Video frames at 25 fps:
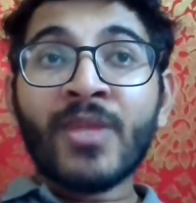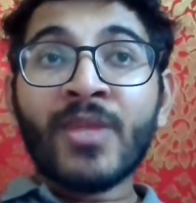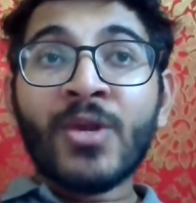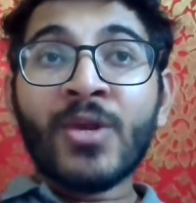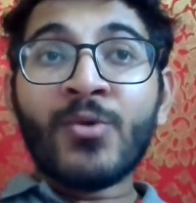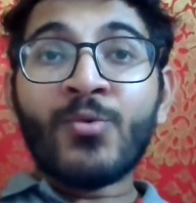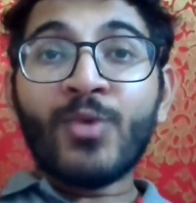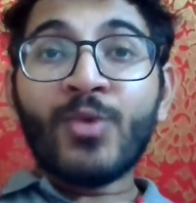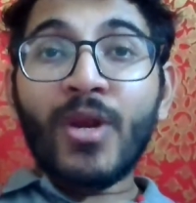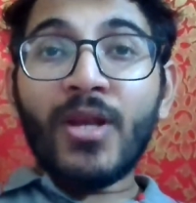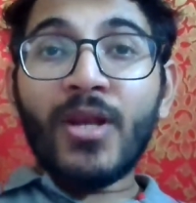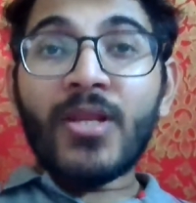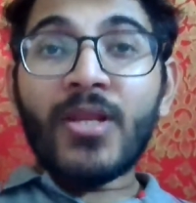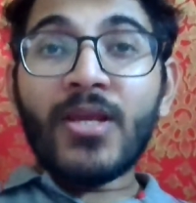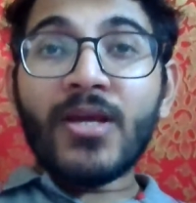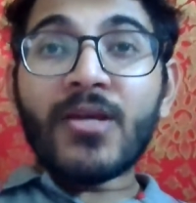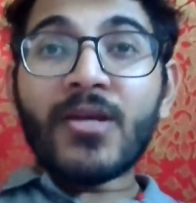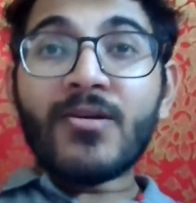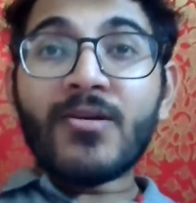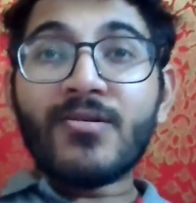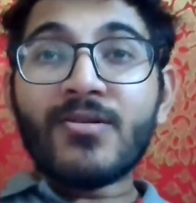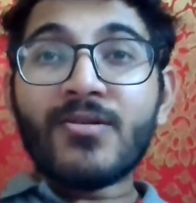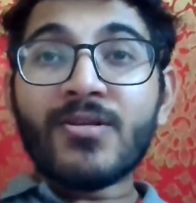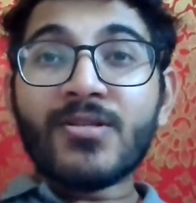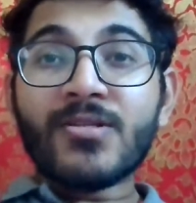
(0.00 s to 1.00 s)
20
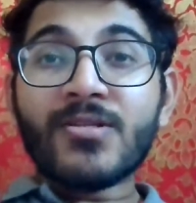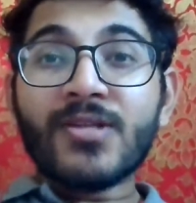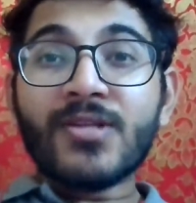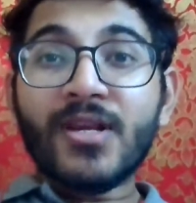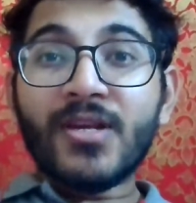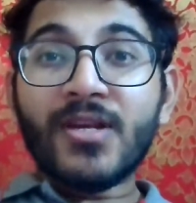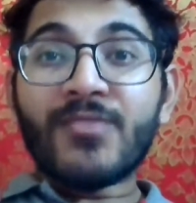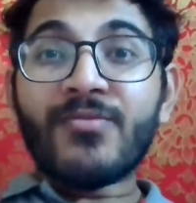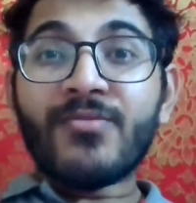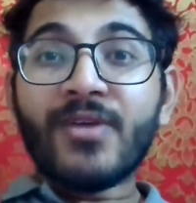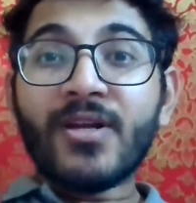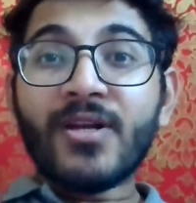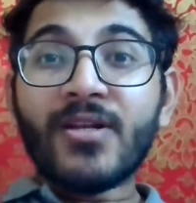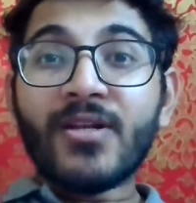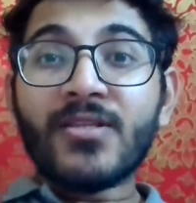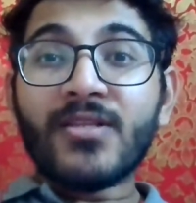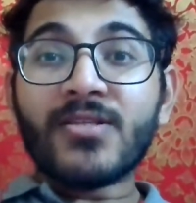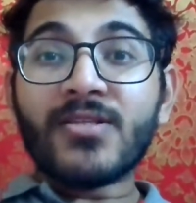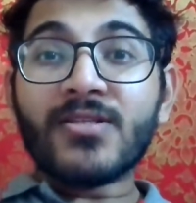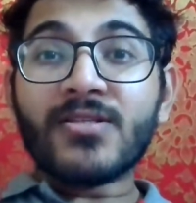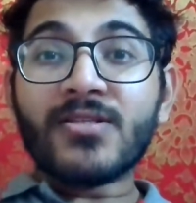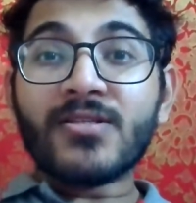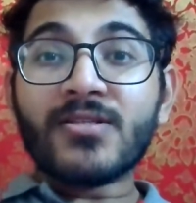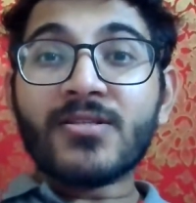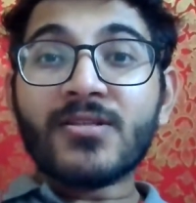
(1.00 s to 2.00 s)
countries ratified
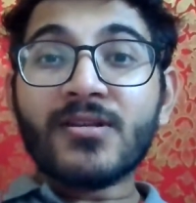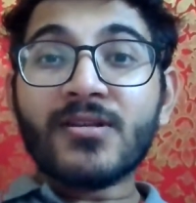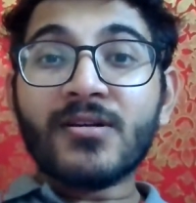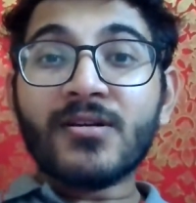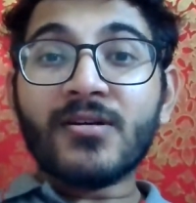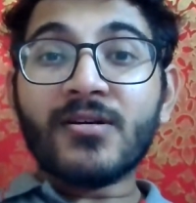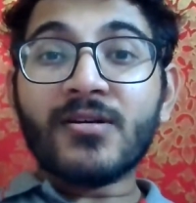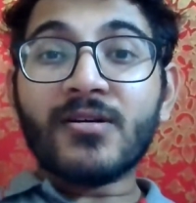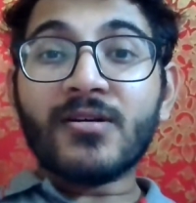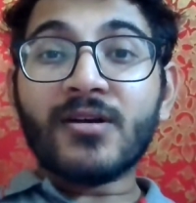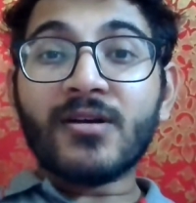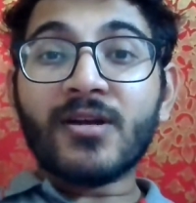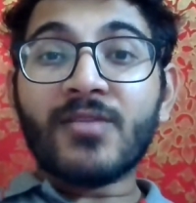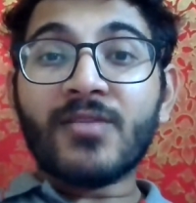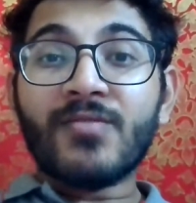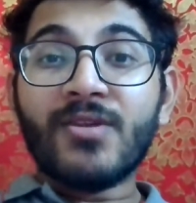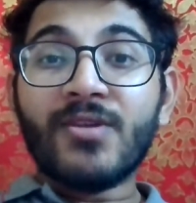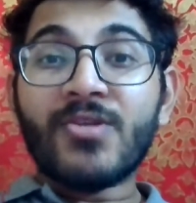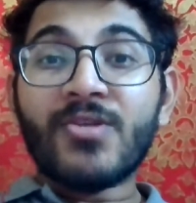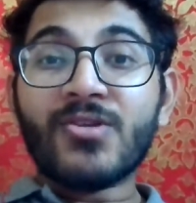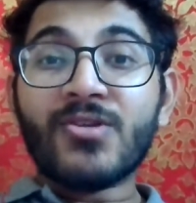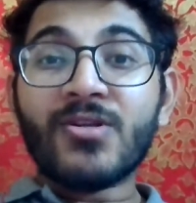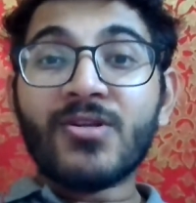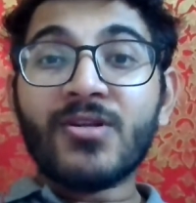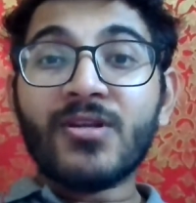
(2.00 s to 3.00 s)
this
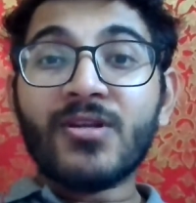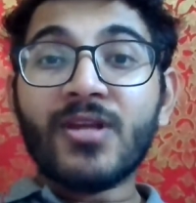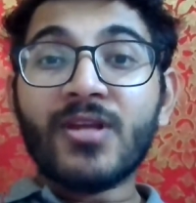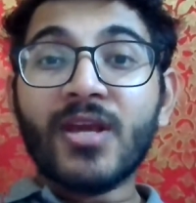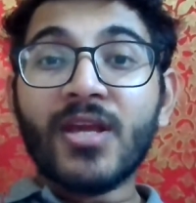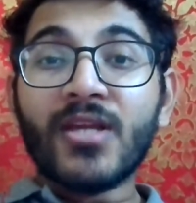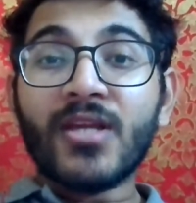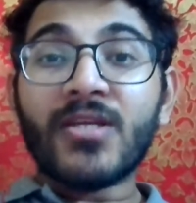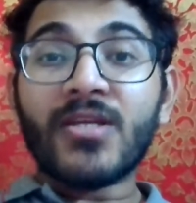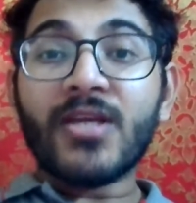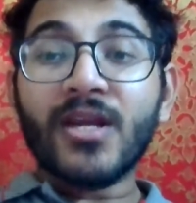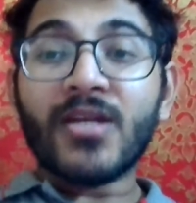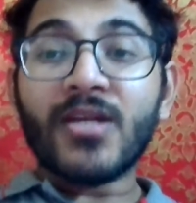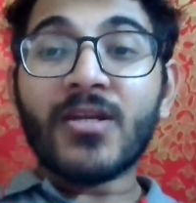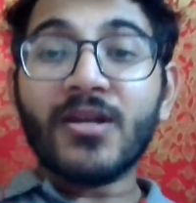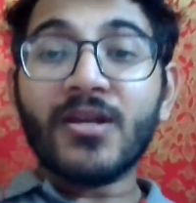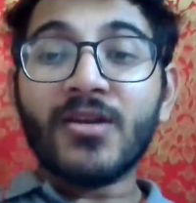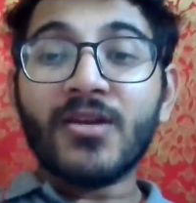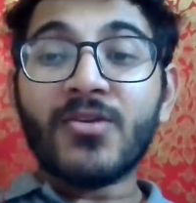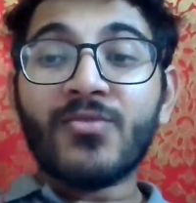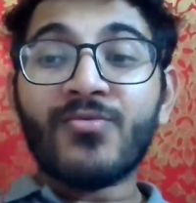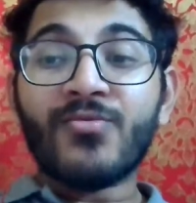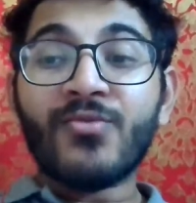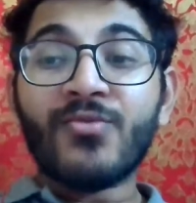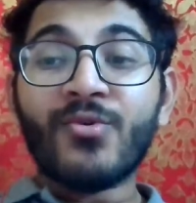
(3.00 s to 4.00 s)
convention, it entered
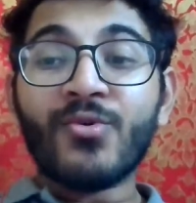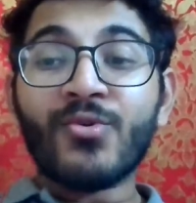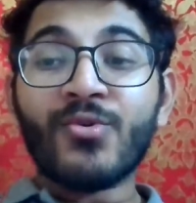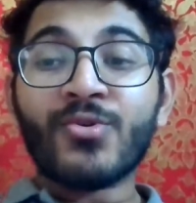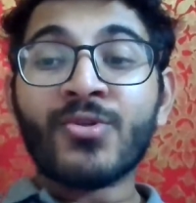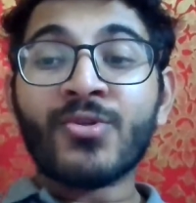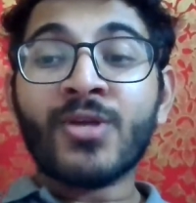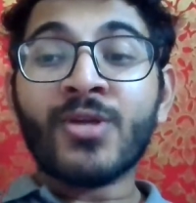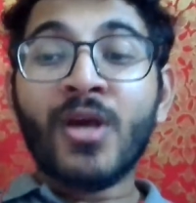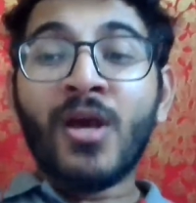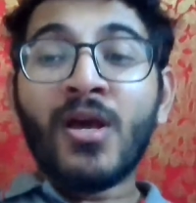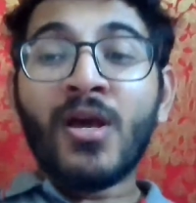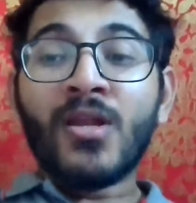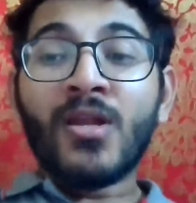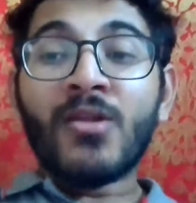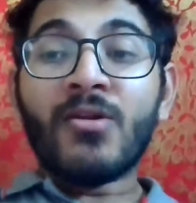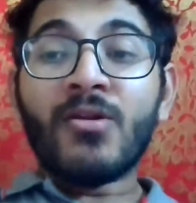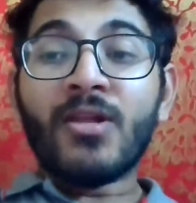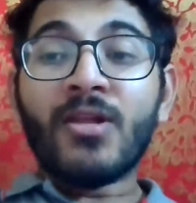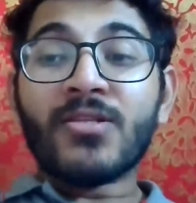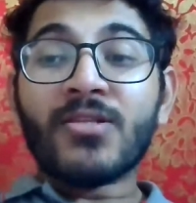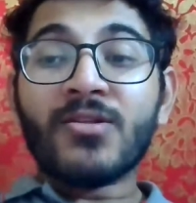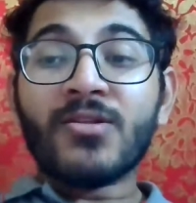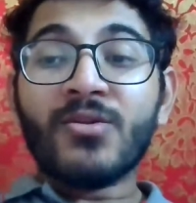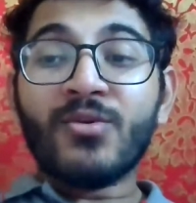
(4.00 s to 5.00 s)
into force. Now,
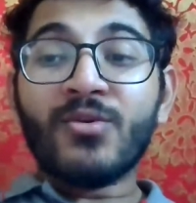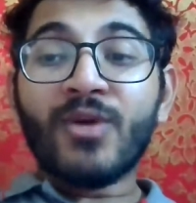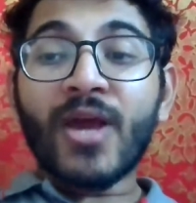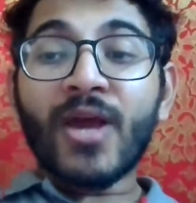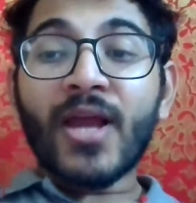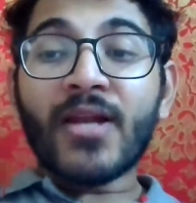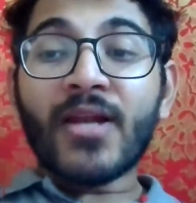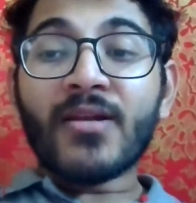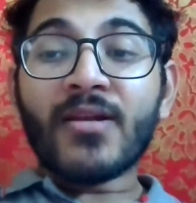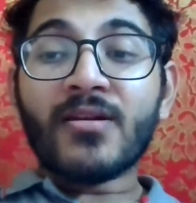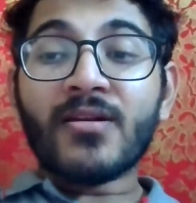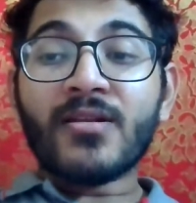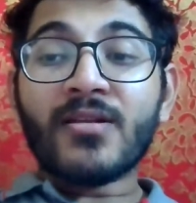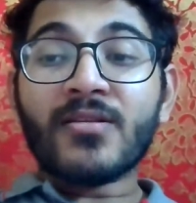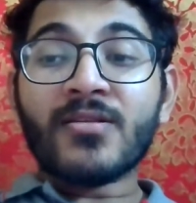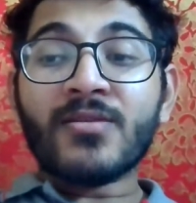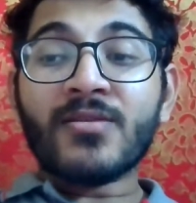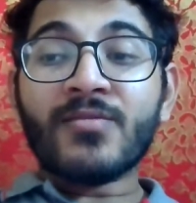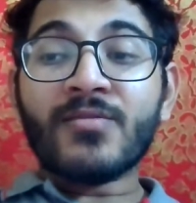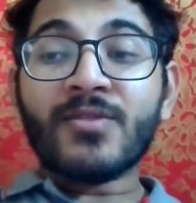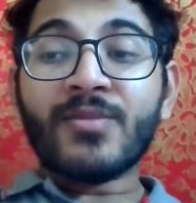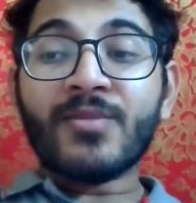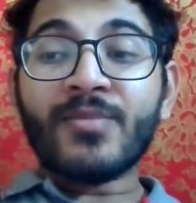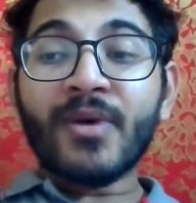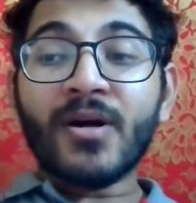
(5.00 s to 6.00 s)
let's look at some
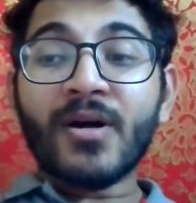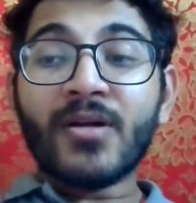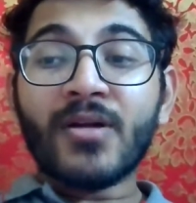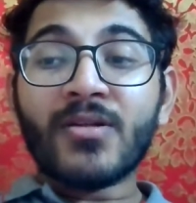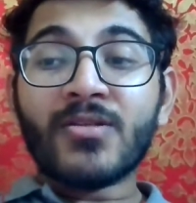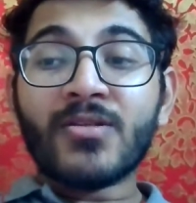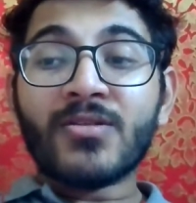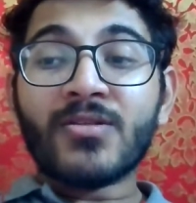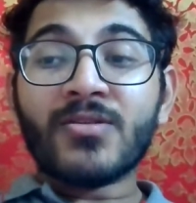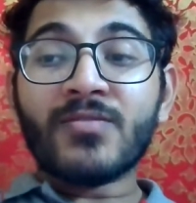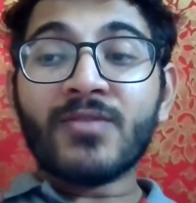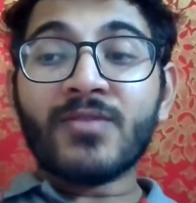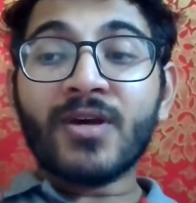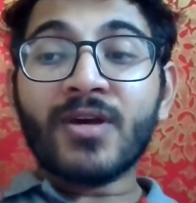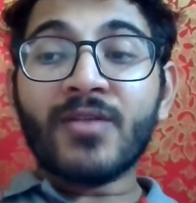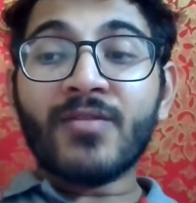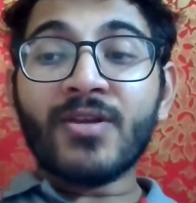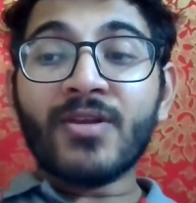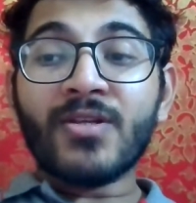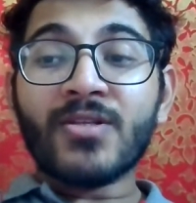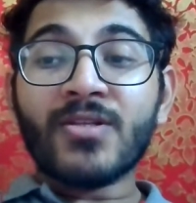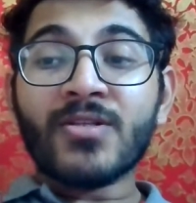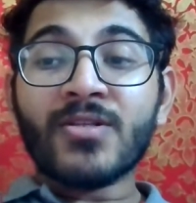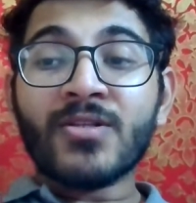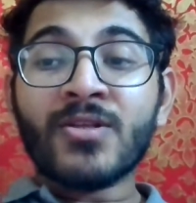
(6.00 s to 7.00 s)
of the parts of the
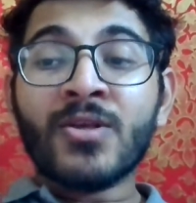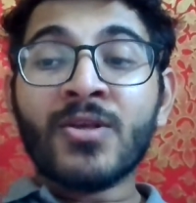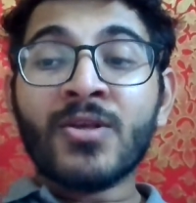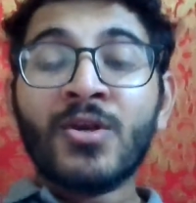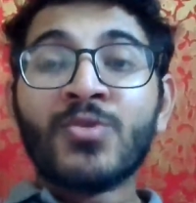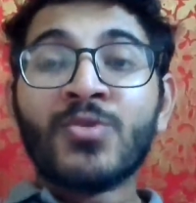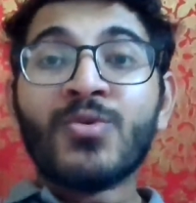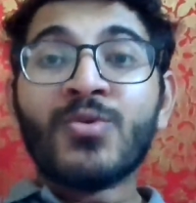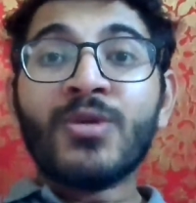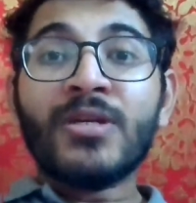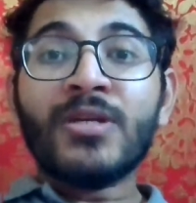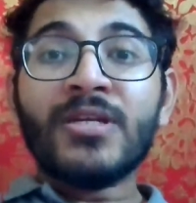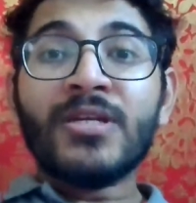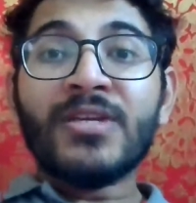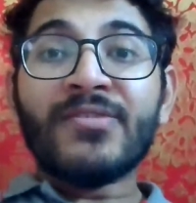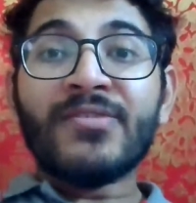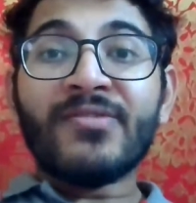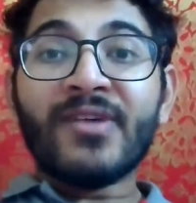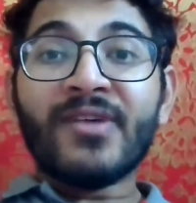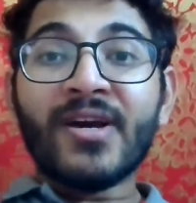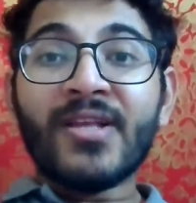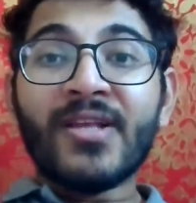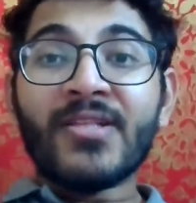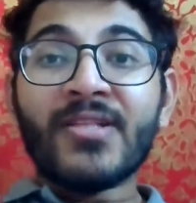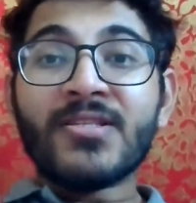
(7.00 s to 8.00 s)
convention. So it
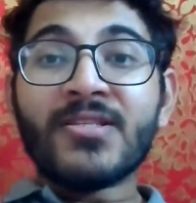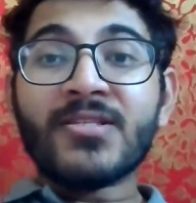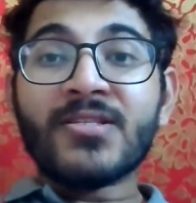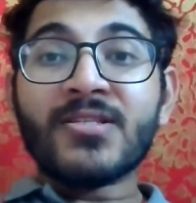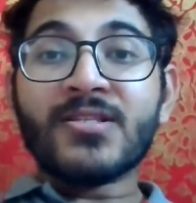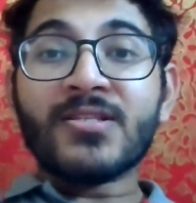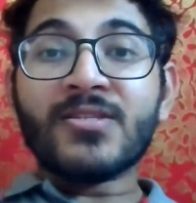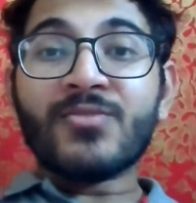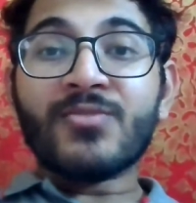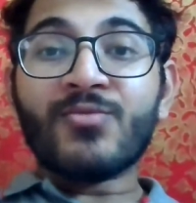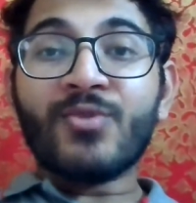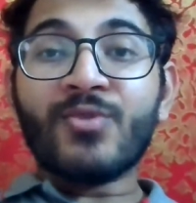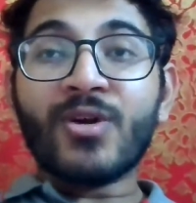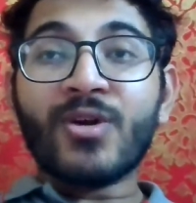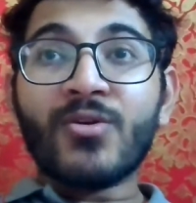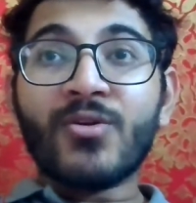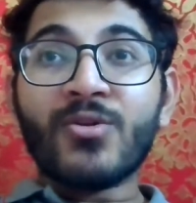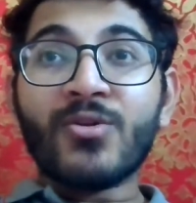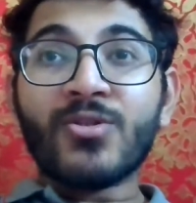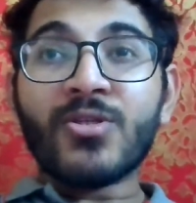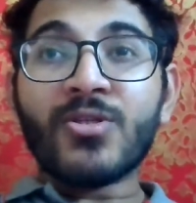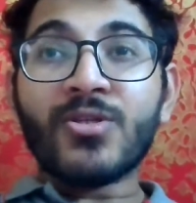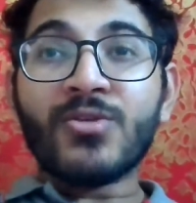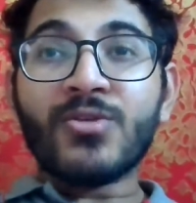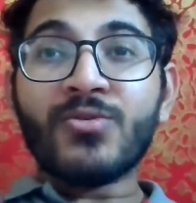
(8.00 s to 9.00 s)
defines what
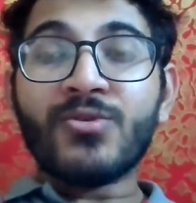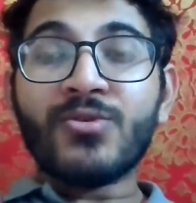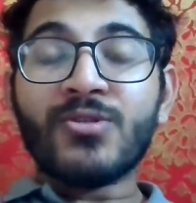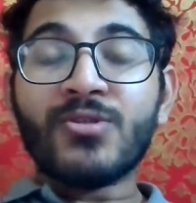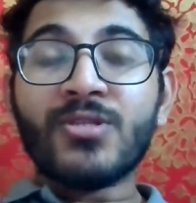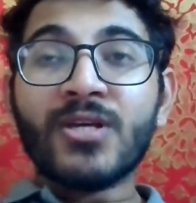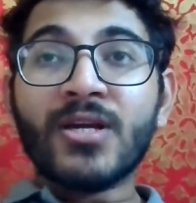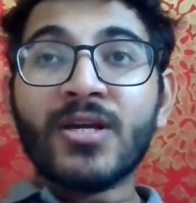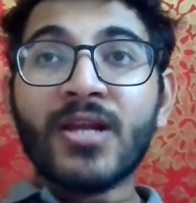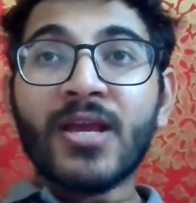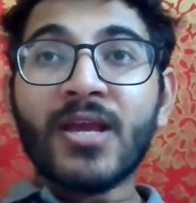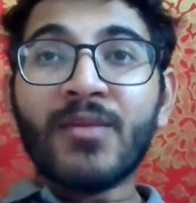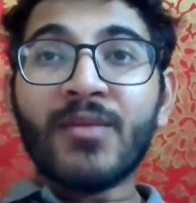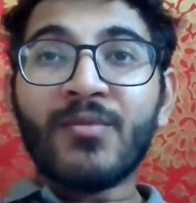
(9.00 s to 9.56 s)
constitutes the crime